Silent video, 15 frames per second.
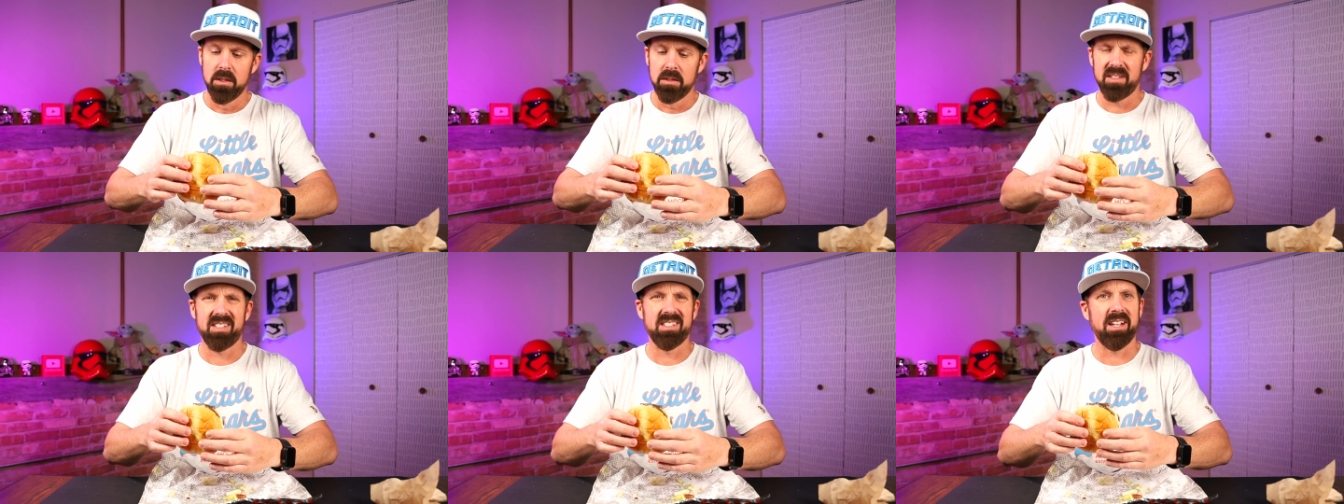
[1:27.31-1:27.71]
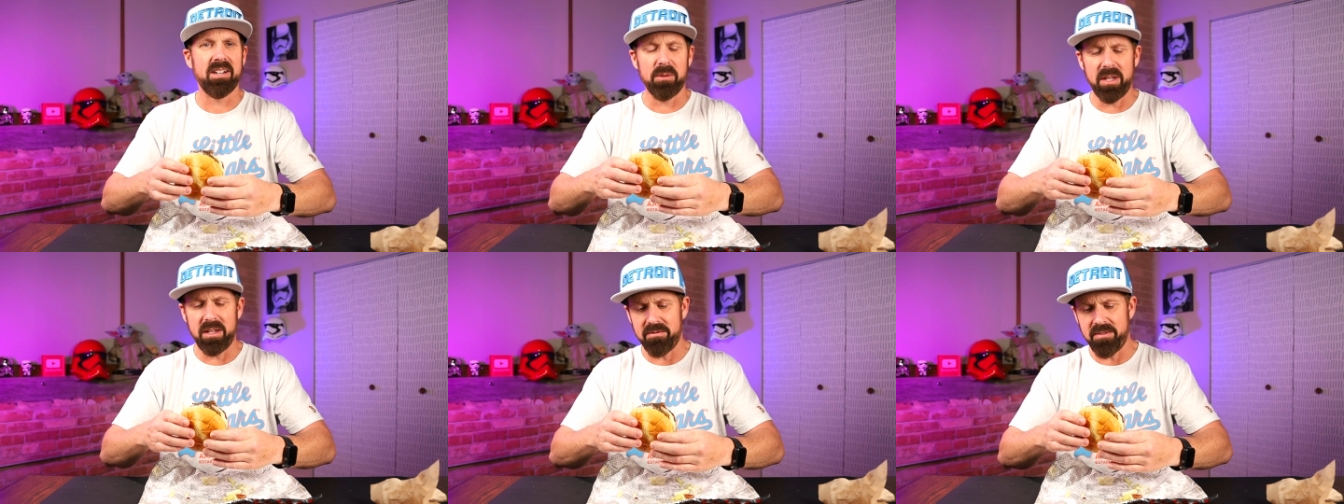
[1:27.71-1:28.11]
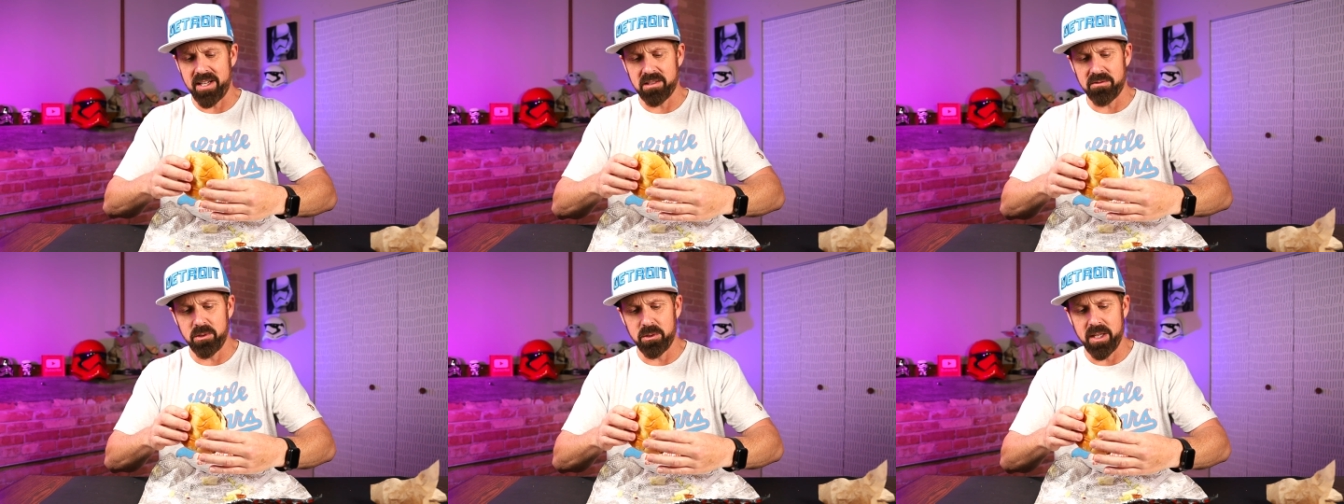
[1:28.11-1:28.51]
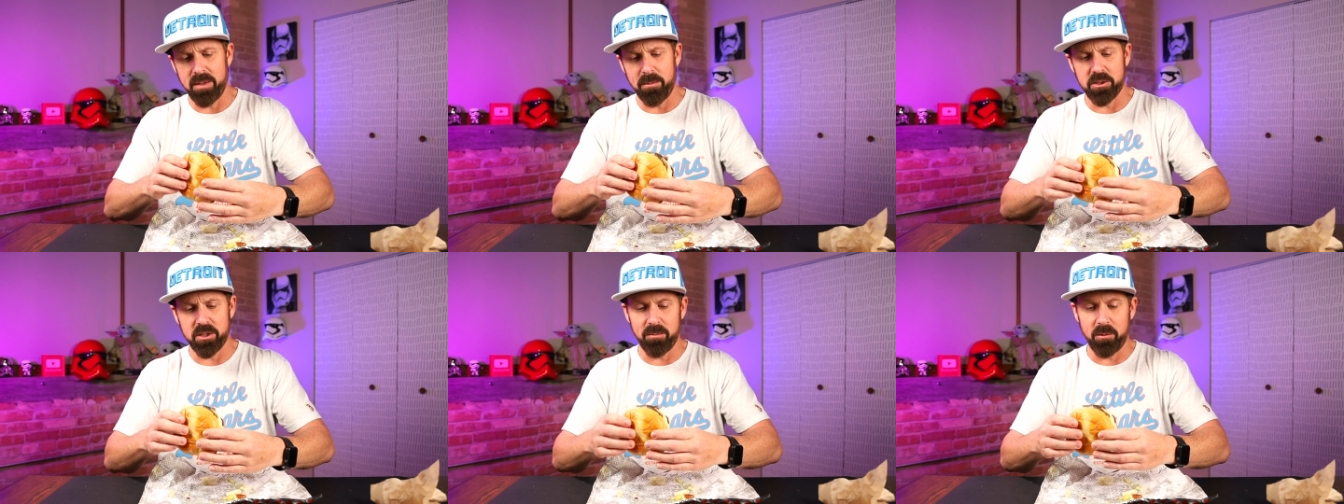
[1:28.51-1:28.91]
It's because I don't eat fast food
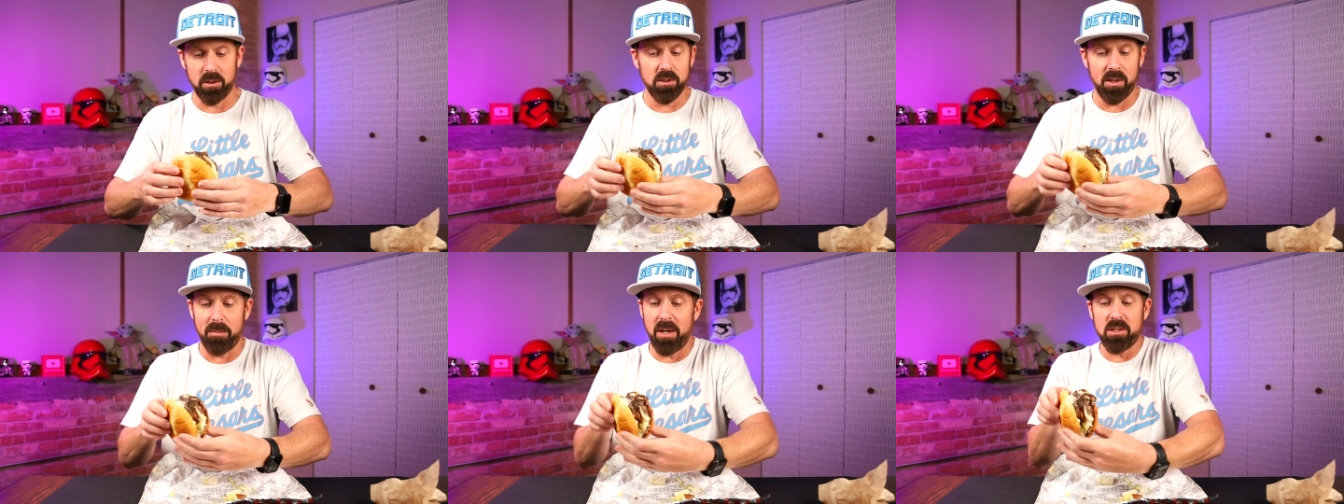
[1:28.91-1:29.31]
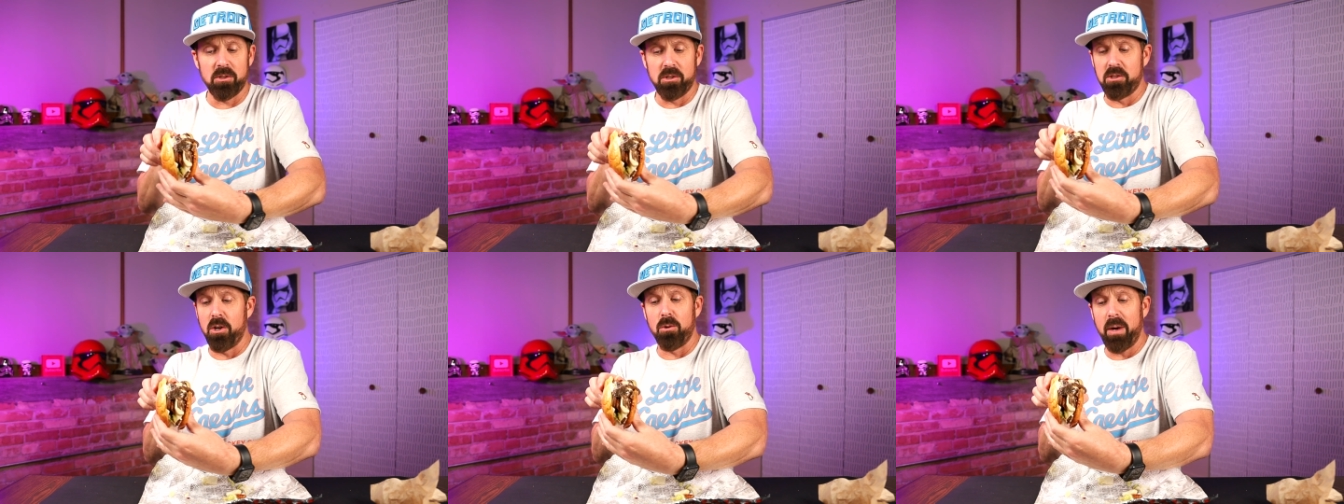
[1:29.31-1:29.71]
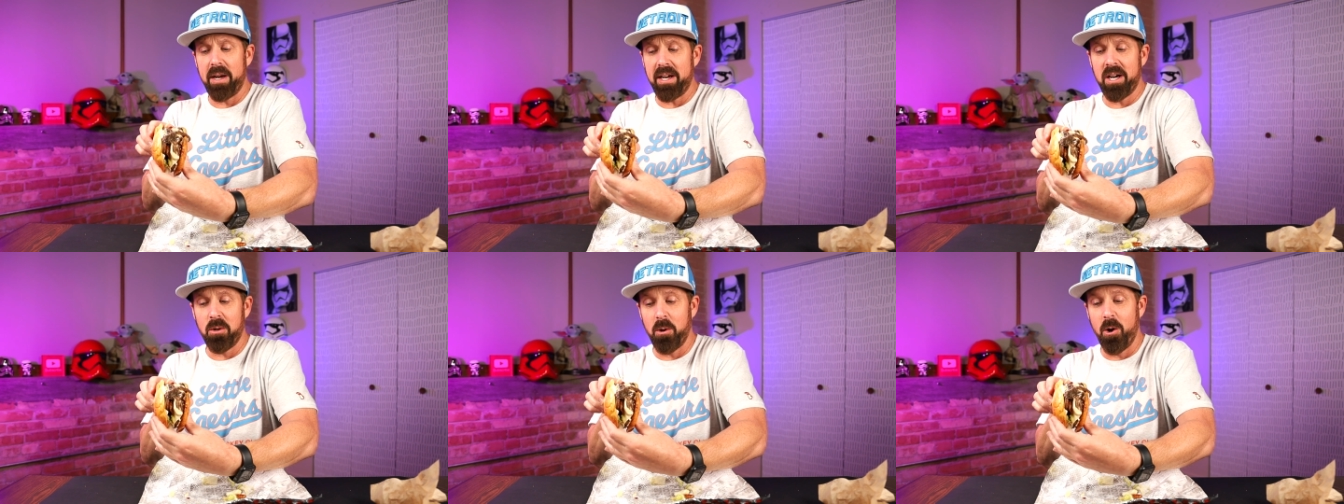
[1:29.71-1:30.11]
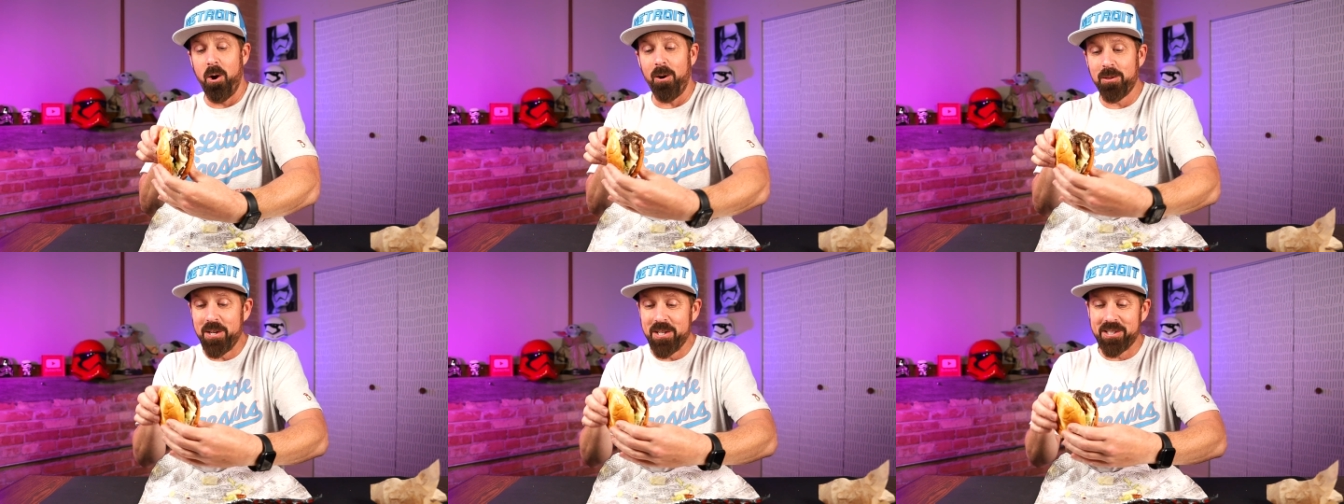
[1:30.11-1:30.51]
that much anymore. So I might as well just go right here where
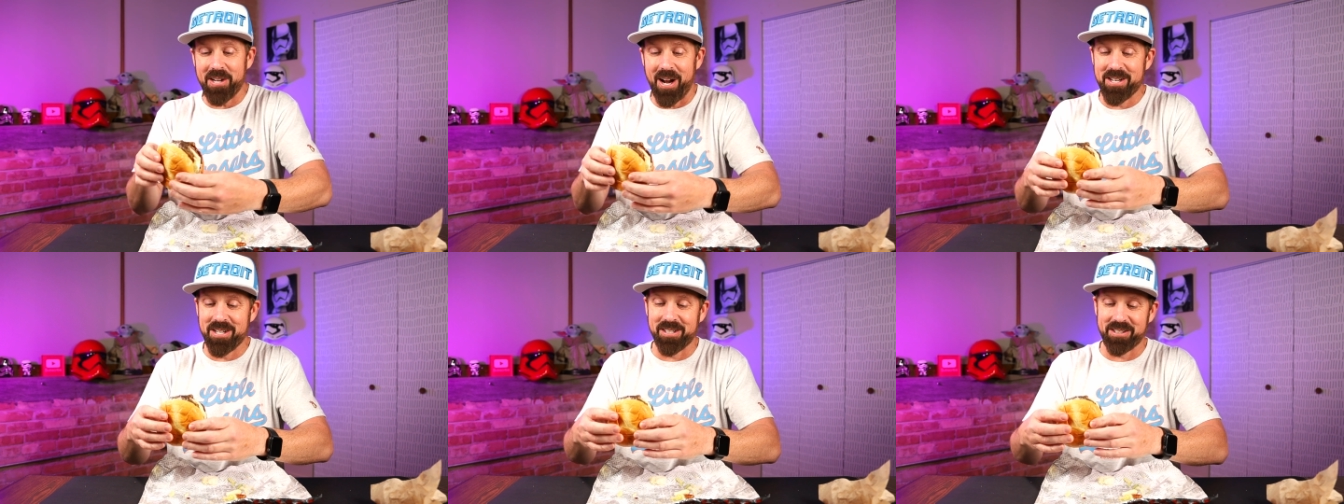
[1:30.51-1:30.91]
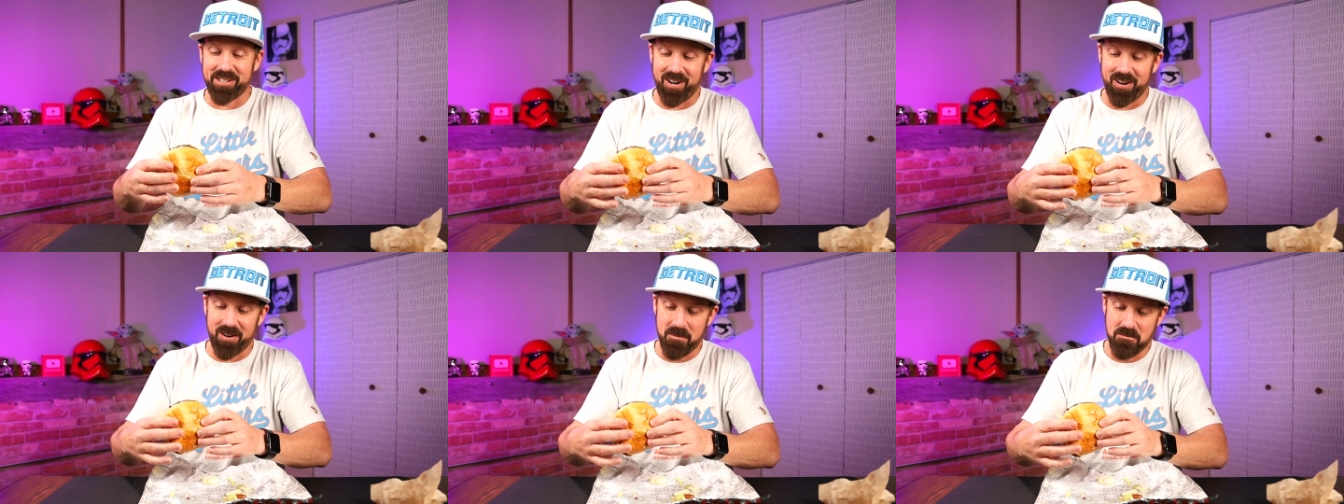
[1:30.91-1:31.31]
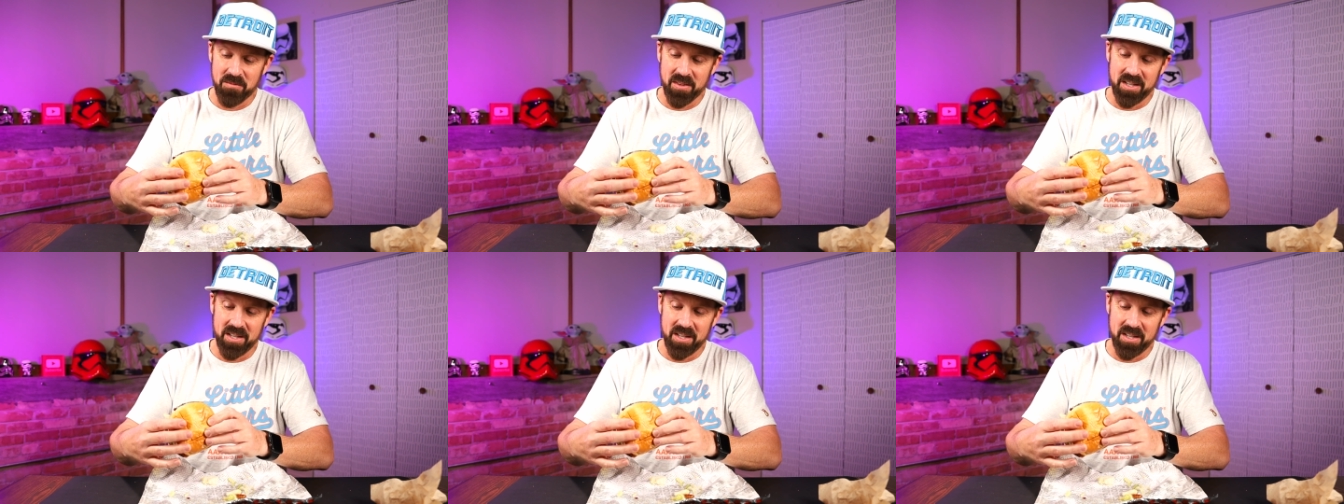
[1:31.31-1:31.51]
all these onions are.